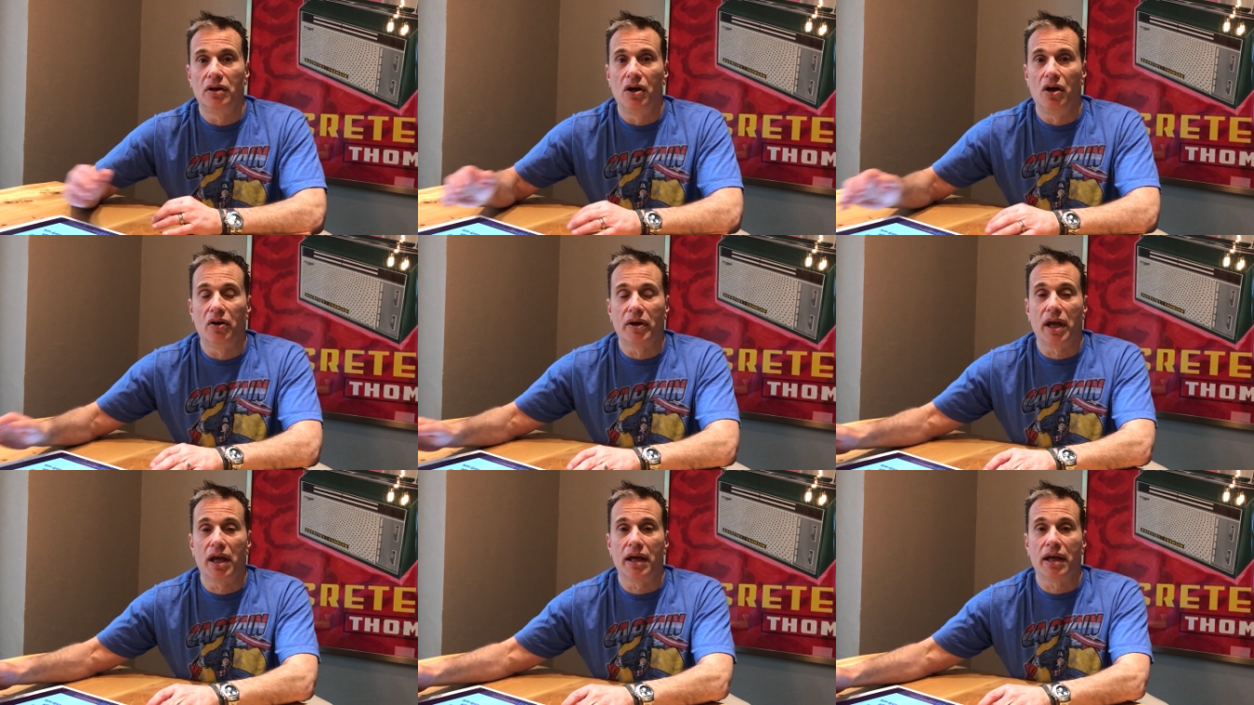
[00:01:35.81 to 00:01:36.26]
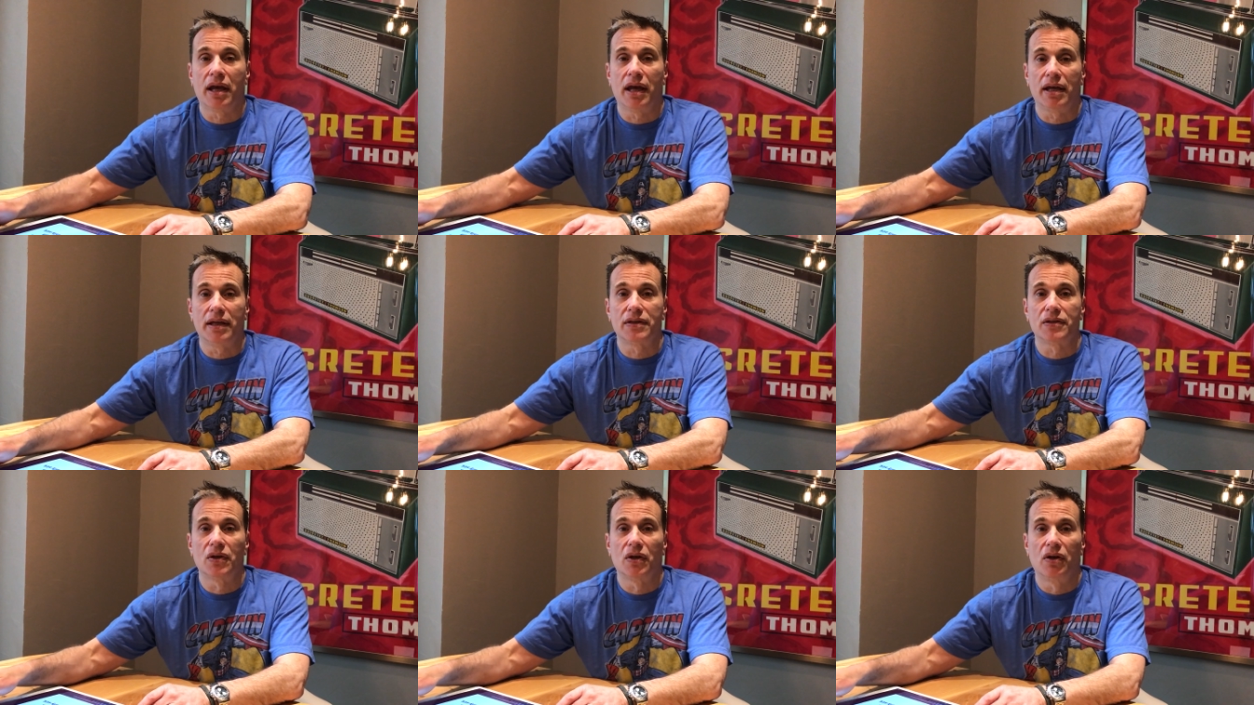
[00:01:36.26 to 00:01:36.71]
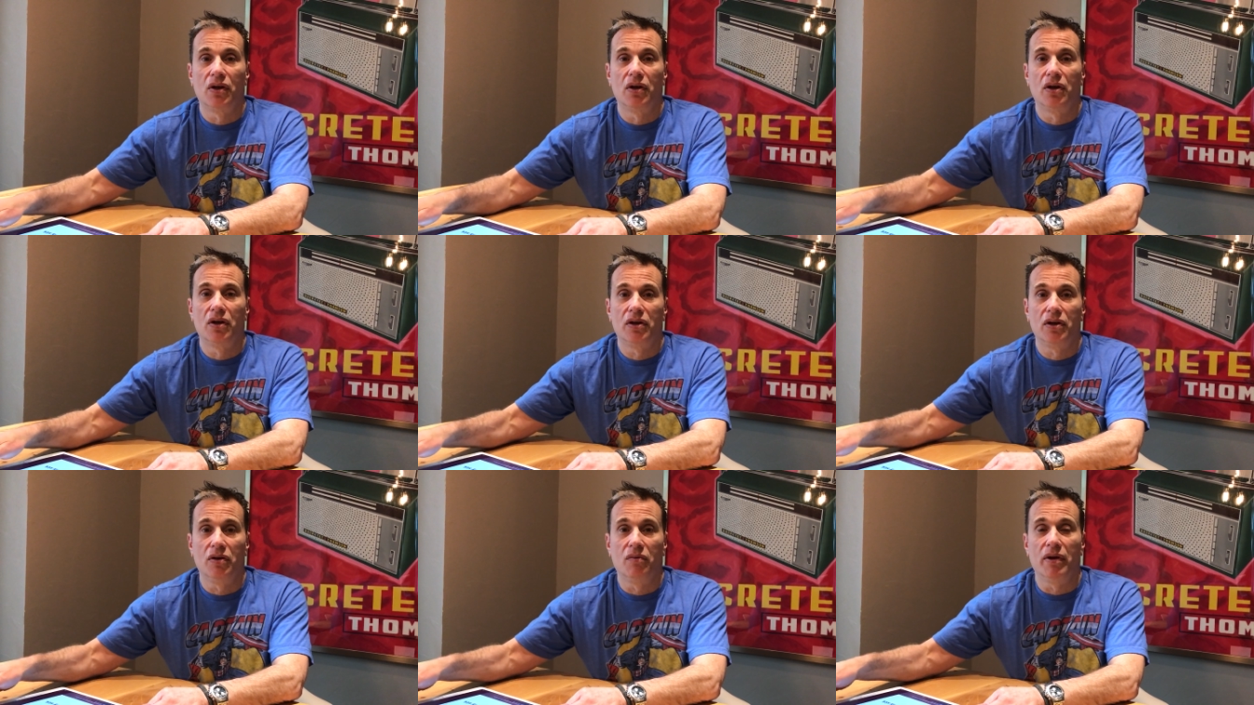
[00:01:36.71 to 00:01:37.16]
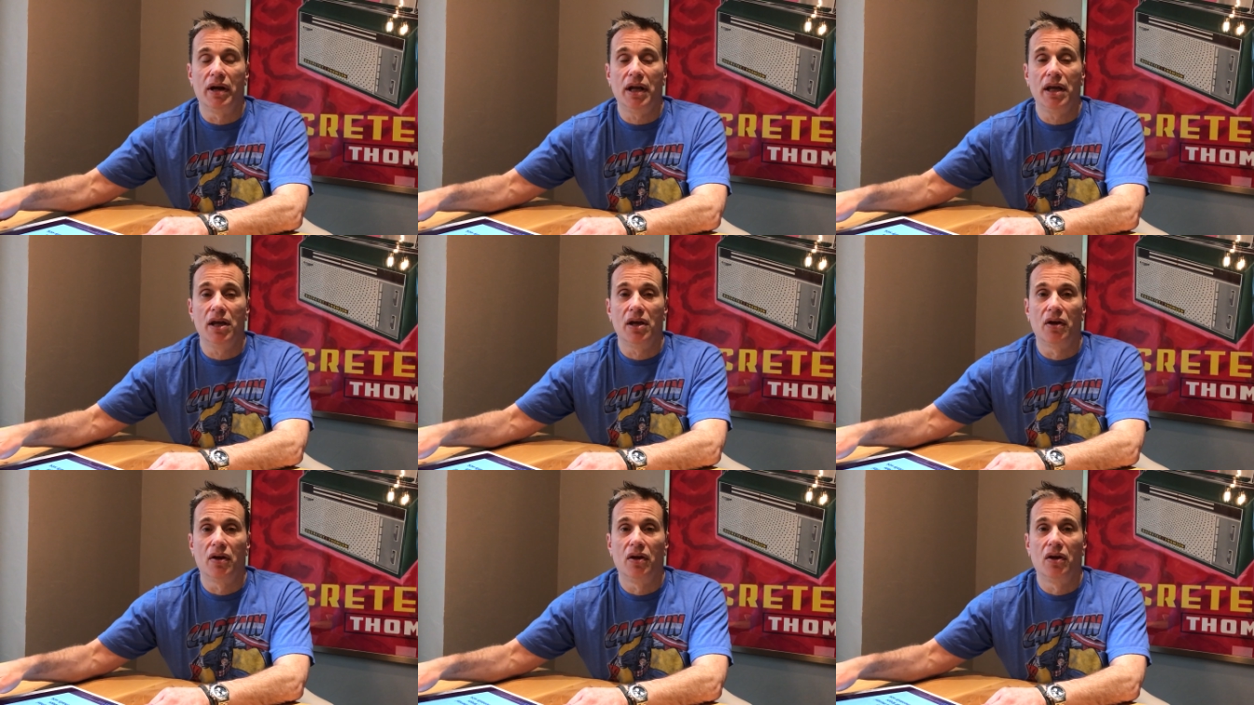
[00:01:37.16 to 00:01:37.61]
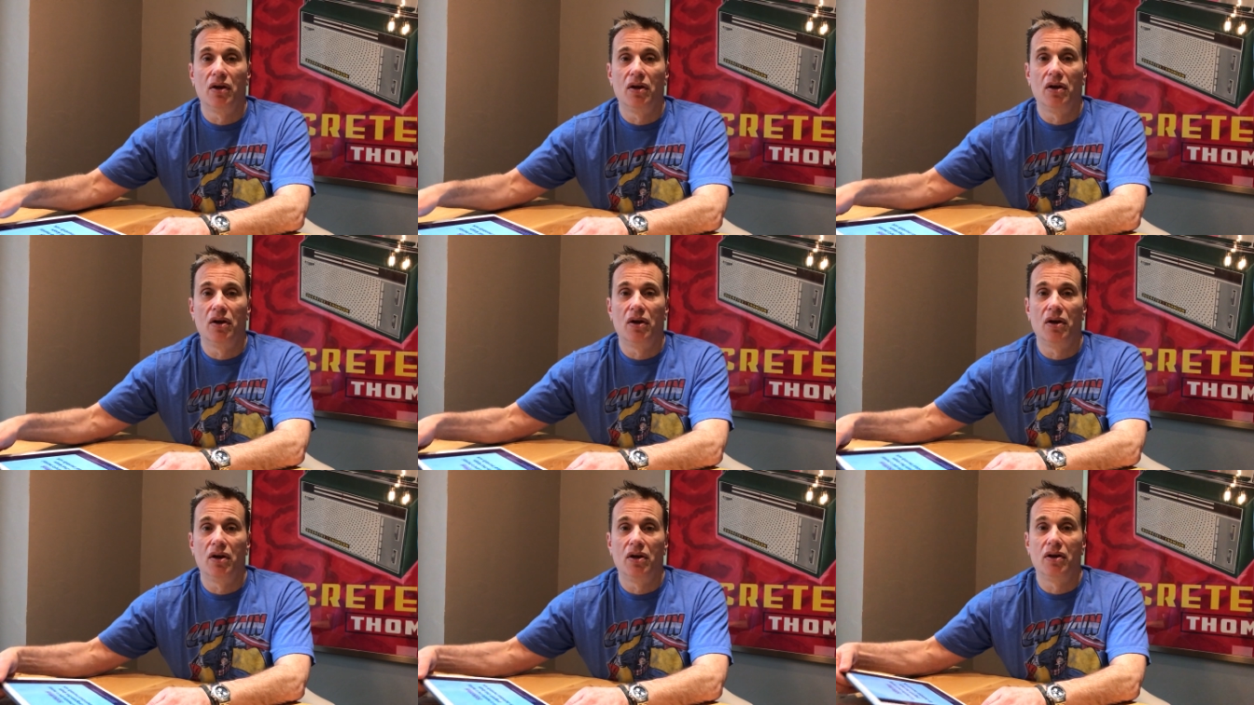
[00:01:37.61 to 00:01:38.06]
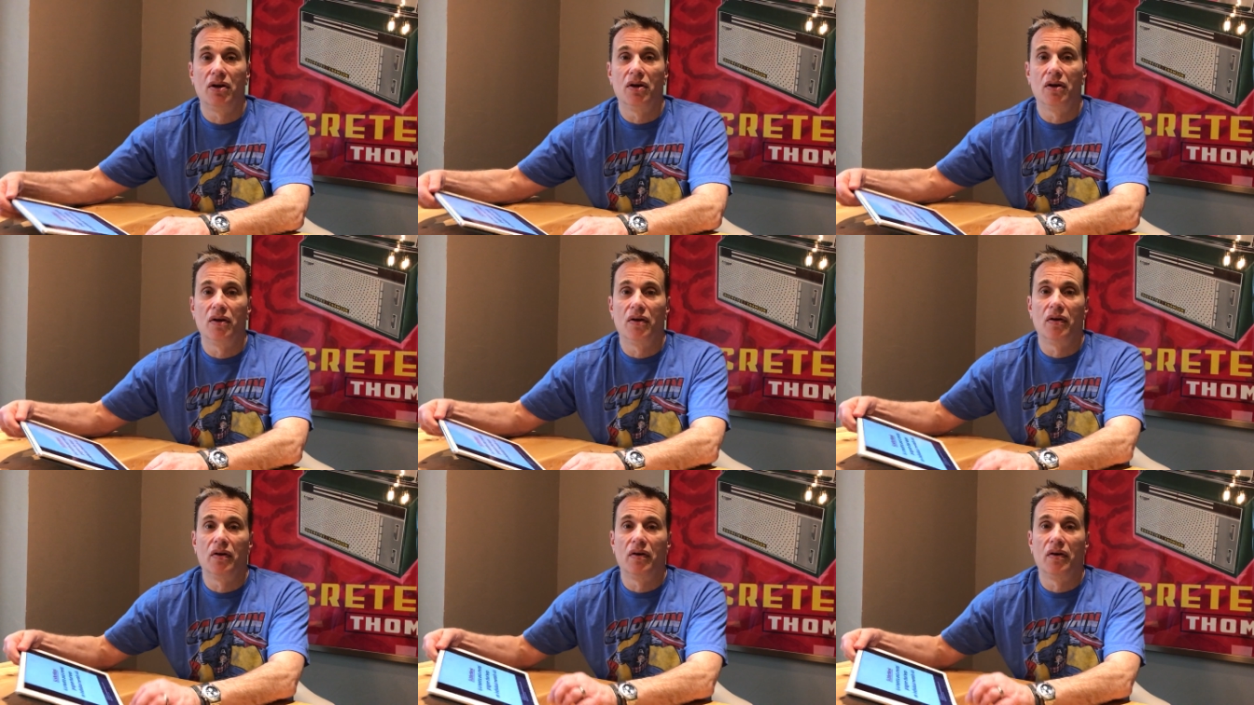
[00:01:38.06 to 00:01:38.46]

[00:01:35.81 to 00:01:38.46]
Okay, Case, you ready? Mm hmm.